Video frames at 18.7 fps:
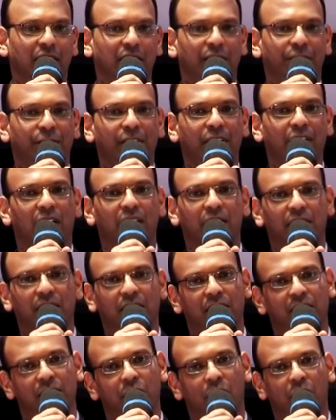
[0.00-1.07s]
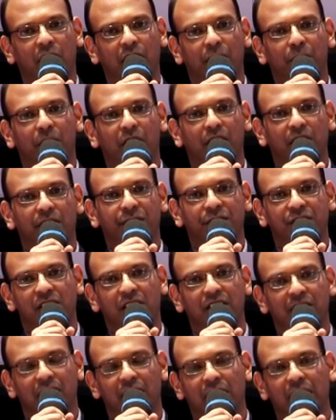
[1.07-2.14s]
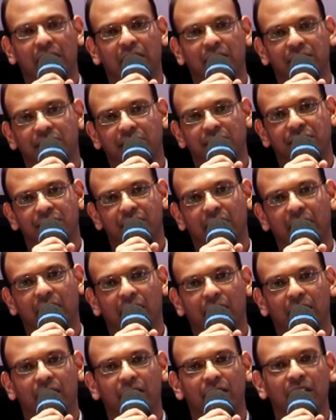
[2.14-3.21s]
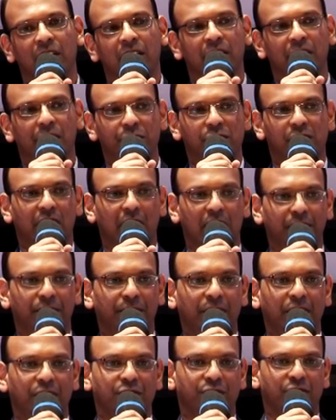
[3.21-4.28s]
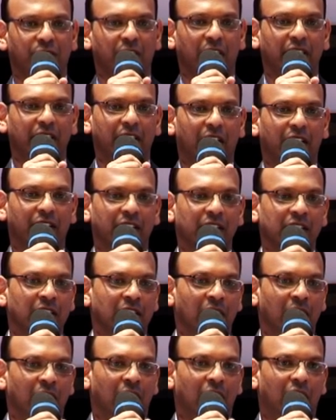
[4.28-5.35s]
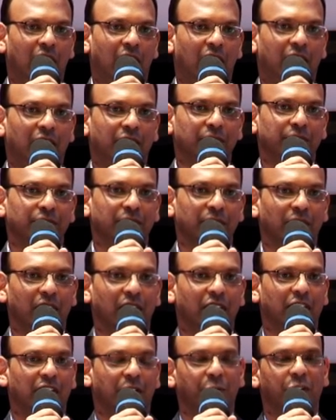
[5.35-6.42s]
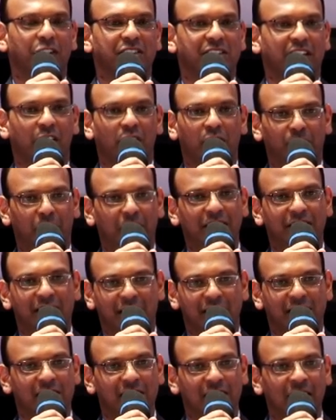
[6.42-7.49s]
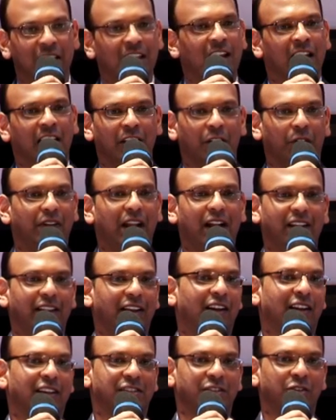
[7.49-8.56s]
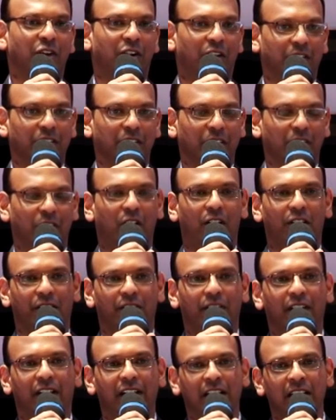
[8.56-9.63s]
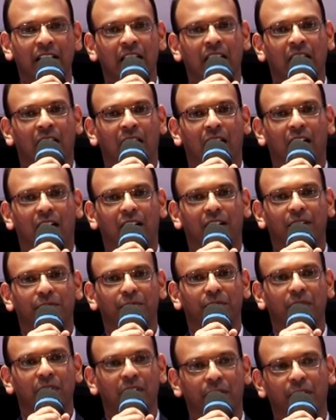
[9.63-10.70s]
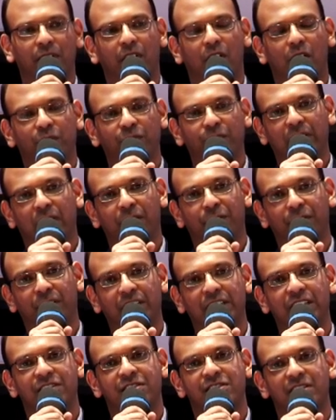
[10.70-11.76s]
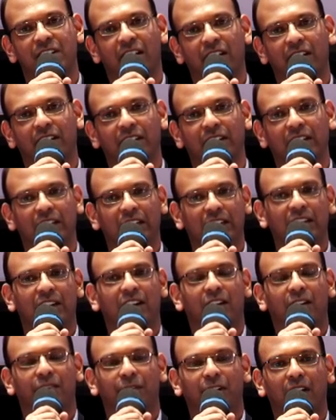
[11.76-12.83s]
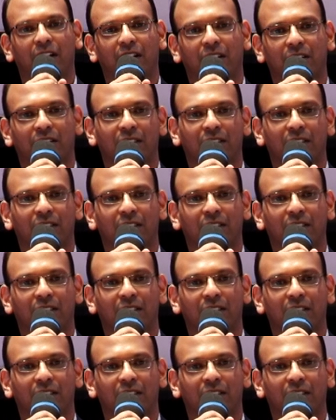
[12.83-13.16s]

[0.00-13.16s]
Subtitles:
if we are talking about artificial intelligence, right? There was a time we used to think that computers cannot play chess. Now that era has gone, right? Now we have reached an era where